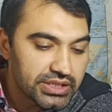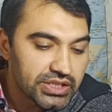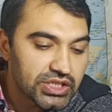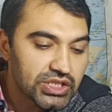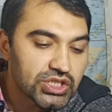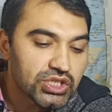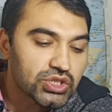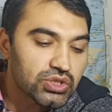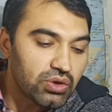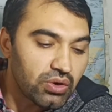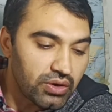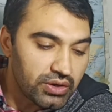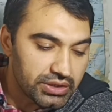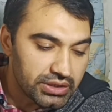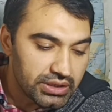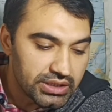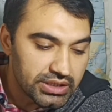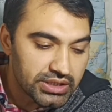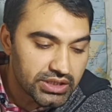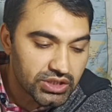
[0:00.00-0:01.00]

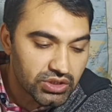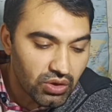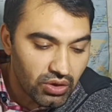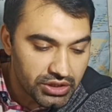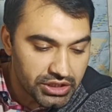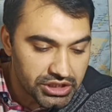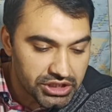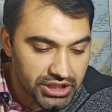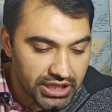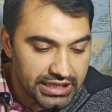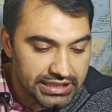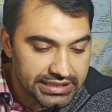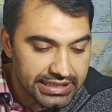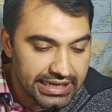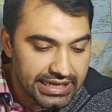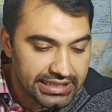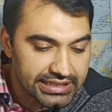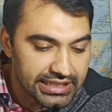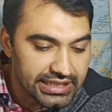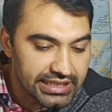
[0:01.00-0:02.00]
Scottish
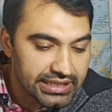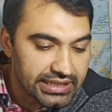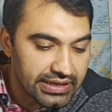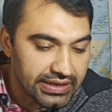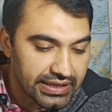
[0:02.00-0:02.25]
intellect and